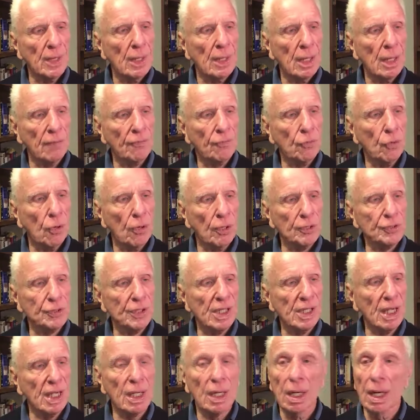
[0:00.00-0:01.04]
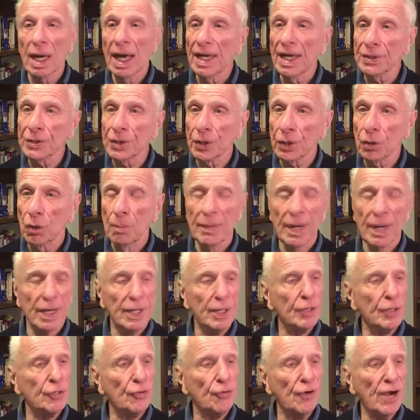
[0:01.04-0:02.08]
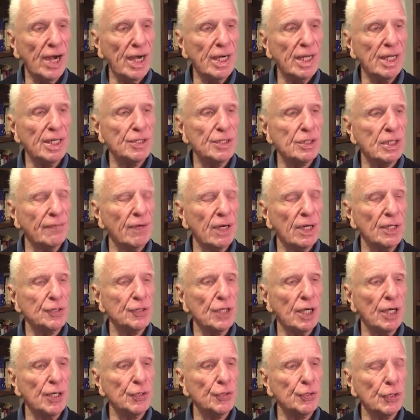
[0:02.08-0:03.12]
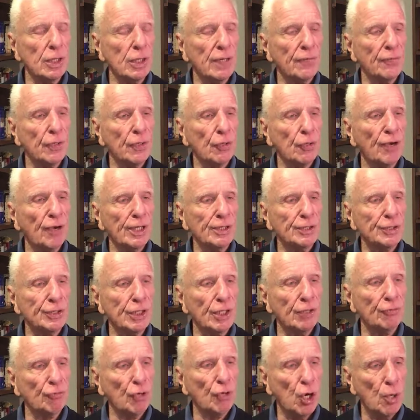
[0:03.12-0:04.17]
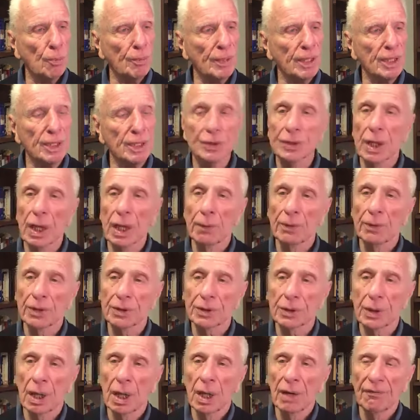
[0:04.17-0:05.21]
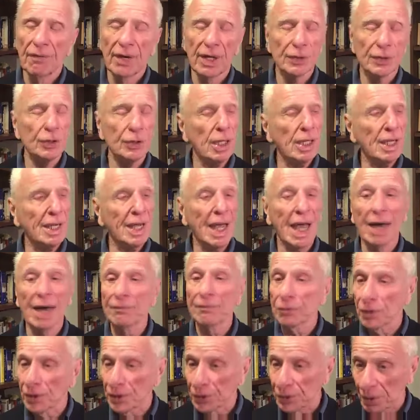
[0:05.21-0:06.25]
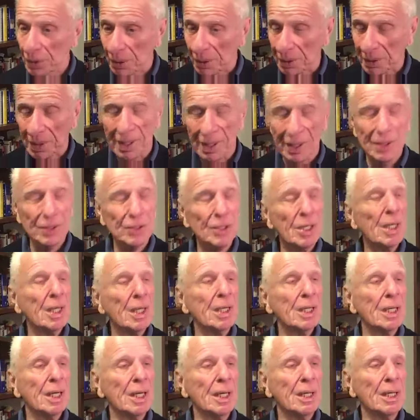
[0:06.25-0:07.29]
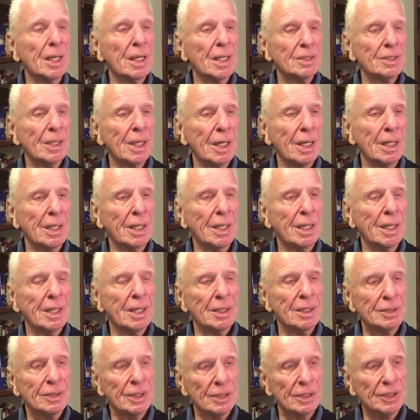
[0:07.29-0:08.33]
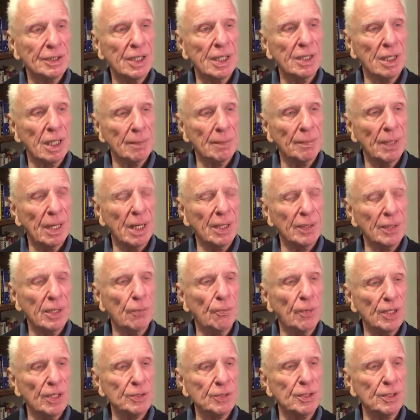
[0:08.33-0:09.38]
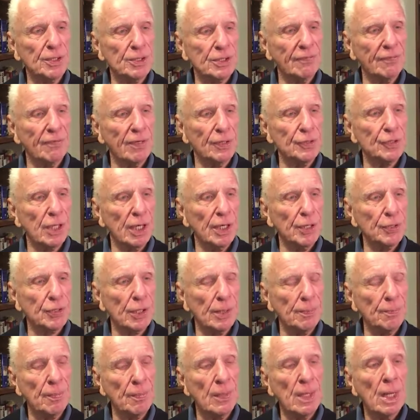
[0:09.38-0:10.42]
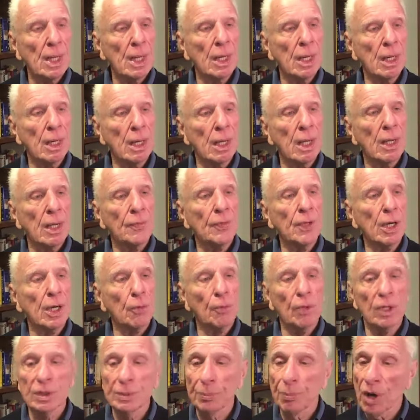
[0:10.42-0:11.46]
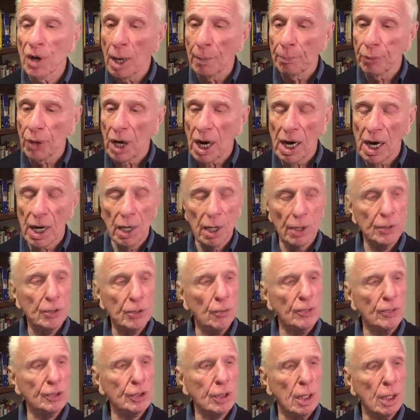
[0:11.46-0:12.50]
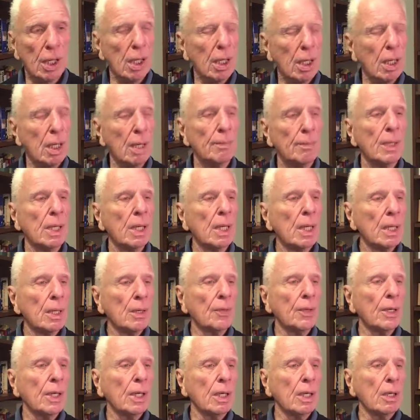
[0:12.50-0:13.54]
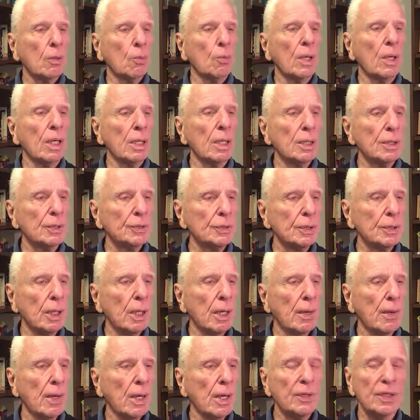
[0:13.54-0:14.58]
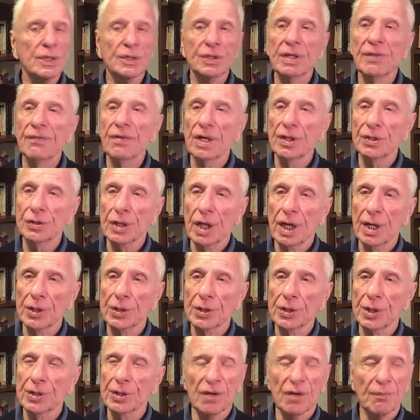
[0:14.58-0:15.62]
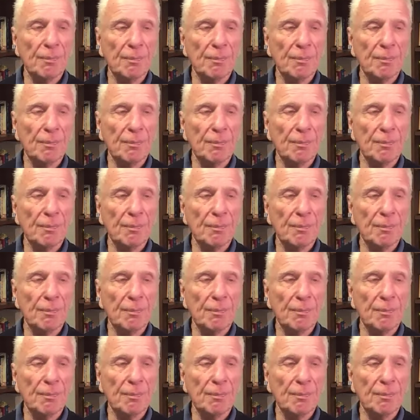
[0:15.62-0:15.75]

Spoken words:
of course, the classical Mediterranean civilization of the Greeks and Romans that was eventually, after a dark age, succeeded by the Western civilization. There was, prior to Islam, there was the civilizations of